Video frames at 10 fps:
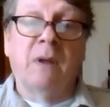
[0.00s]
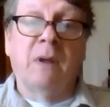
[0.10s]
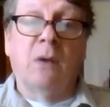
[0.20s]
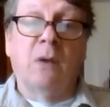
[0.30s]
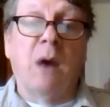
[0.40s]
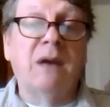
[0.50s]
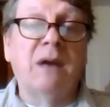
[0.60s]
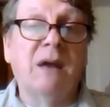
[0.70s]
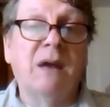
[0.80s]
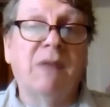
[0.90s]

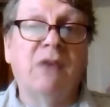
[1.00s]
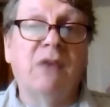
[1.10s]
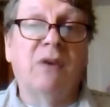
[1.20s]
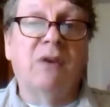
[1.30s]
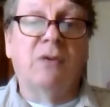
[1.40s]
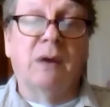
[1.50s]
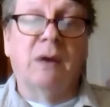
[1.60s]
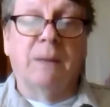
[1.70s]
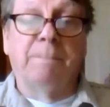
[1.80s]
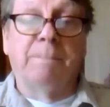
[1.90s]
Quantitative Easing
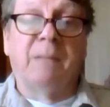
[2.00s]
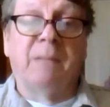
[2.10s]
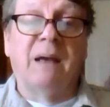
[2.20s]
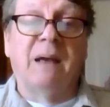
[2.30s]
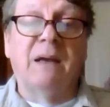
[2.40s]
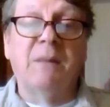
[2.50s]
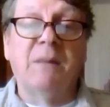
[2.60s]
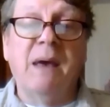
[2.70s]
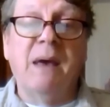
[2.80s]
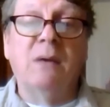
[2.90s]
three, and in a
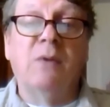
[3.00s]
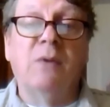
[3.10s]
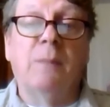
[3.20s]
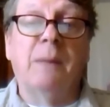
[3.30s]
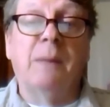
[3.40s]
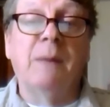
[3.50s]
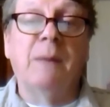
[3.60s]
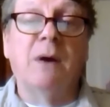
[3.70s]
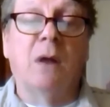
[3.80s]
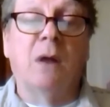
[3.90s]
debate with Betty
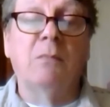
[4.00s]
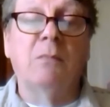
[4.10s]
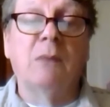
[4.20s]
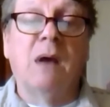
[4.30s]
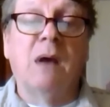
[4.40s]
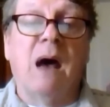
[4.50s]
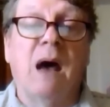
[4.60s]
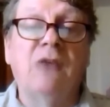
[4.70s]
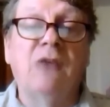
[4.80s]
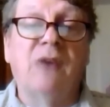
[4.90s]
McCollum,
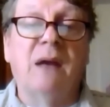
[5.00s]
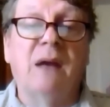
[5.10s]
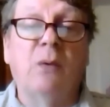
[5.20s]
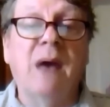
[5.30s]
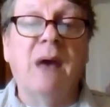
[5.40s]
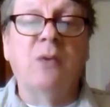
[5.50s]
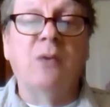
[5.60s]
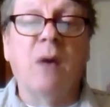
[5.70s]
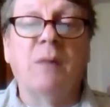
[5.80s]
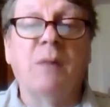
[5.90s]
I said we had to
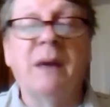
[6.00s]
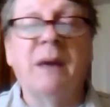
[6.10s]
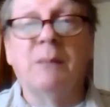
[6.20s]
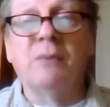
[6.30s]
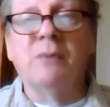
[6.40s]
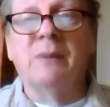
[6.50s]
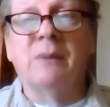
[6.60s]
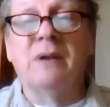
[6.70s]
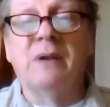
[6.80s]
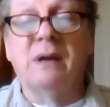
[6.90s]
welcome any improvement
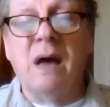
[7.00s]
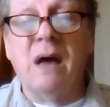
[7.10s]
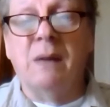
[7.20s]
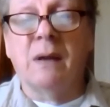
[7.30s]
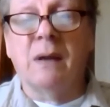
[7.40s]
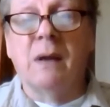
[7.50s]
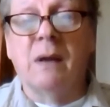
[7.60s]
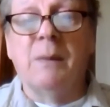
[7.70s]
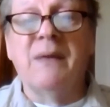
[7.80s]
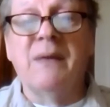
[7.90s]
in the economy,
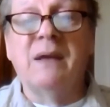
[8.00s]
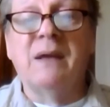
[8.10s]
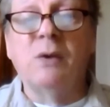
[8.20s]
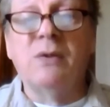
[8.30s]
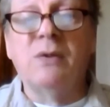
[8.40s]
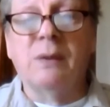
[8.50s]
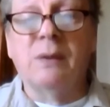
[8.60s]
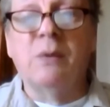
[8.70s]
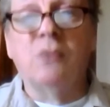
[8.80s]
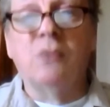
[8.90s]
but that Q E three
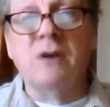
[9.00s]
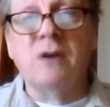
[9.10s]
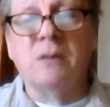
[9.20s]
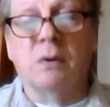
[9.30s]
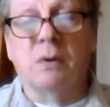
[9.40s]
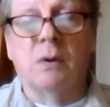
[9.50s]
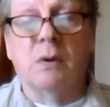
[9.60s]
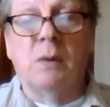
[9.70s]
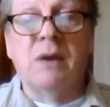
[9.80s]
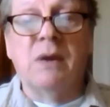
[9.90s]
was questionable
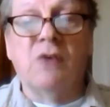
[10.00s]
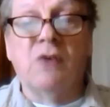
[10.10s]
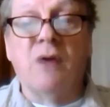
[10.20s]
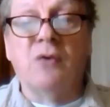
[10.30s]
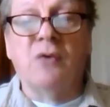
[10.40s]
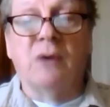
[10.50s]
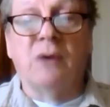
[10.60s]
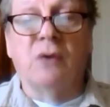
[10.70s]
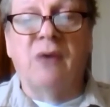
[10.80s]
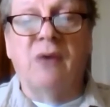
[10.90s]
because all those
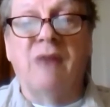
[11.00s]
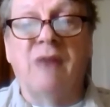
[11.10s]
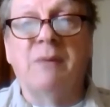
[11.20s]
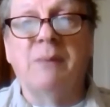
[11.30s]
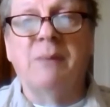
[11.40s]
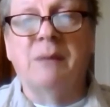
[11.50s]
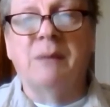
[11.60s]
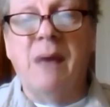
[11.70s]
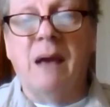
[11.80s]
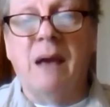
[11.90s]
loans have to be paid
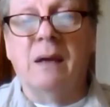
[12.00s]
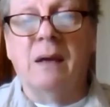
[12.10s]
back.